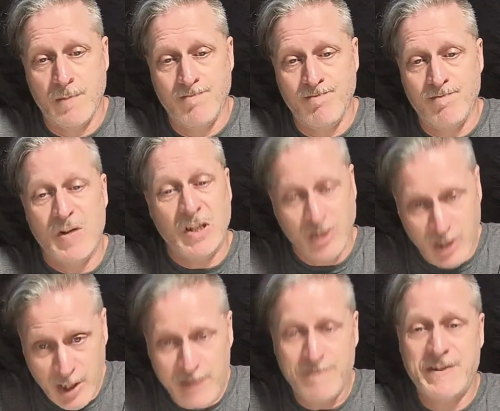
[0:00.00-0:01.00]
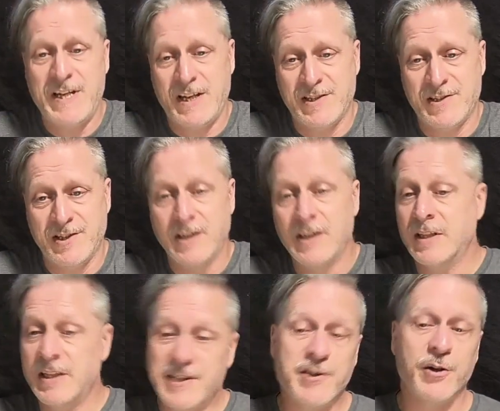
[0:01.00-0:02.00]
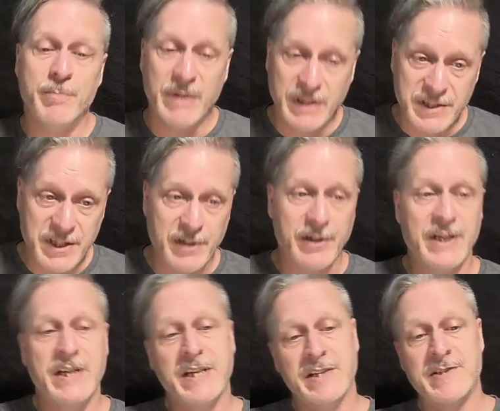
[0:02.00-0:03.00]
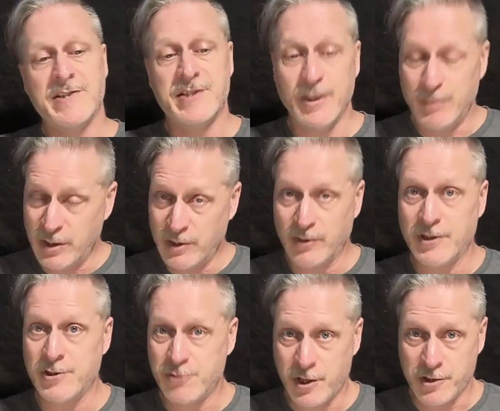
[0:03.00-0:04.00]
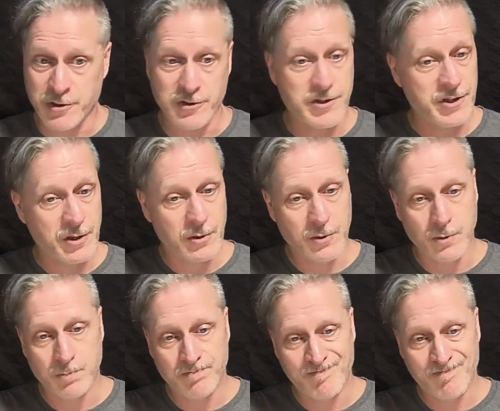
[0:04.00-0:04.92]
A lot of Texta, at least their military, is similarly structured, so